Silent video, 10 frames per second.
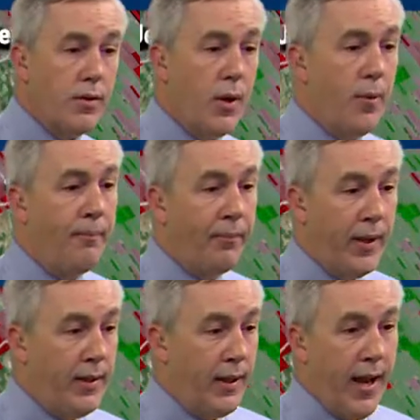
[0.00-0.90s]
So
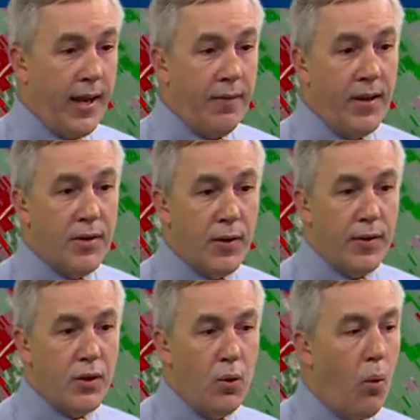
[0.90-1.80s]
again, these are
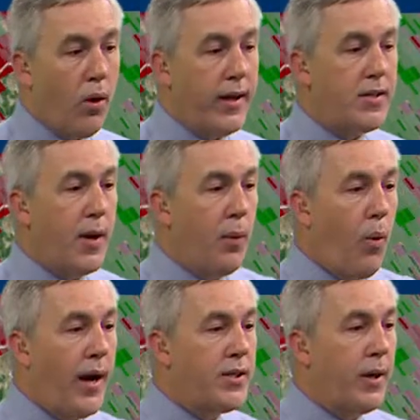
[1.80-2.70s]
the two warnings that we're
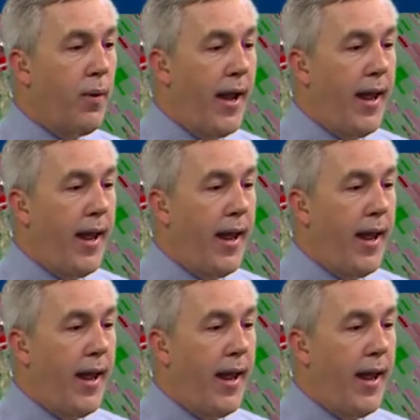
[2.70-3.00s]
watching right